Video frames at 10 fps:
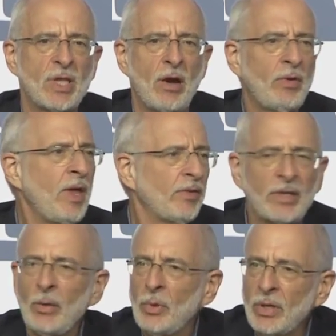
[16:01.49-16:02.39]
now, that
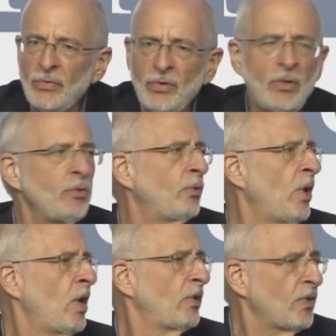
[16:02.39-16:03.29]
they will continue
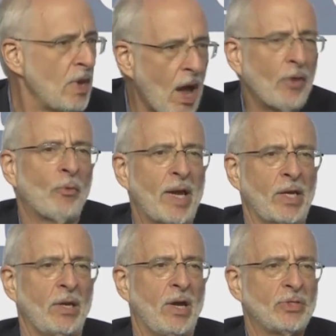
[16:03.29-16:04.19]
to not
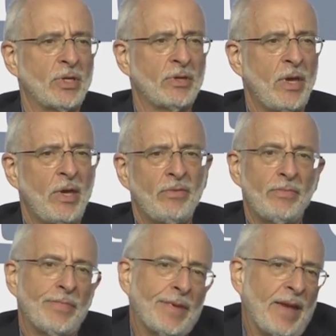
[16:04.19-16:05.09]
recognize it.
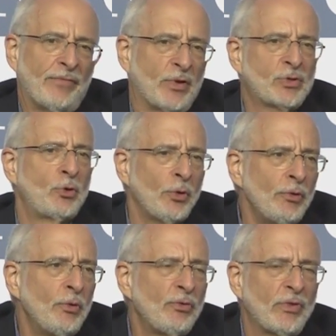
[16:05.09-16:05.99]
If there's good
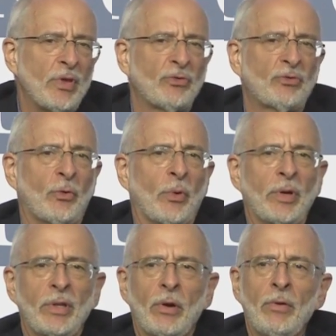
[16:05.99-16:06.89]
news in this story,
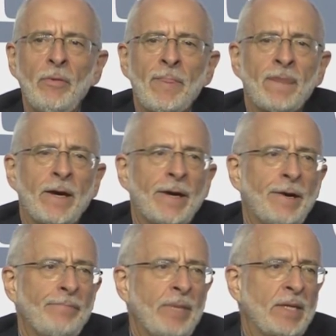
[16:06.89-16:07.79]
though,
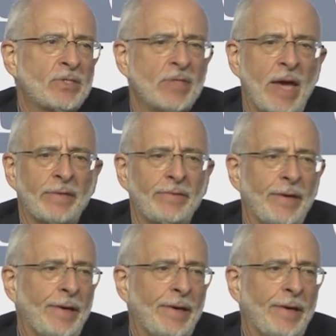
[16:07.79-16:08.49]
it's that,